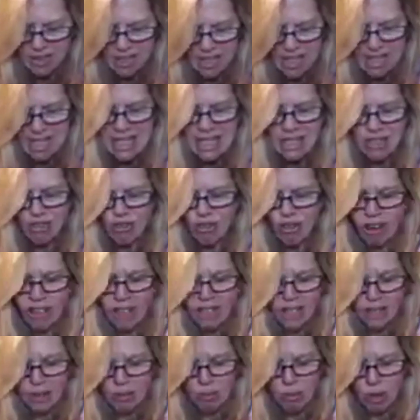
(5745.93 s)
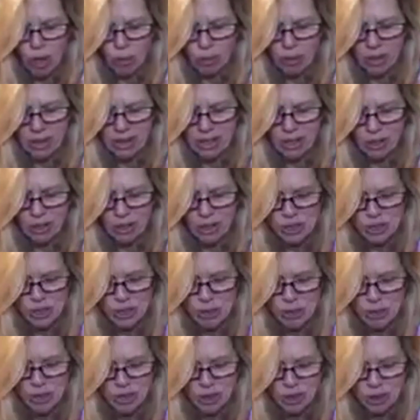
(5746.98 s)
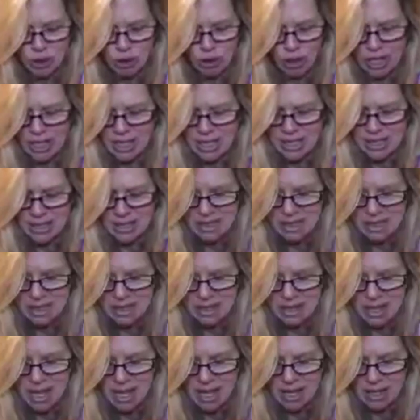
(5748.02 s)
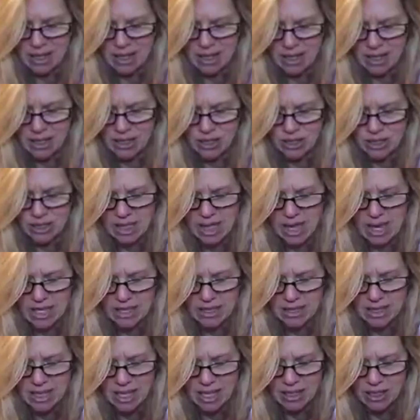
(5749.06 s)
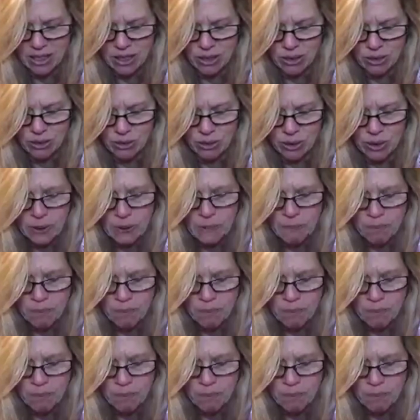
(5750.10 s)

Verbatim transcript: in right at the moment. There is so much greatness in that, and I just ask that you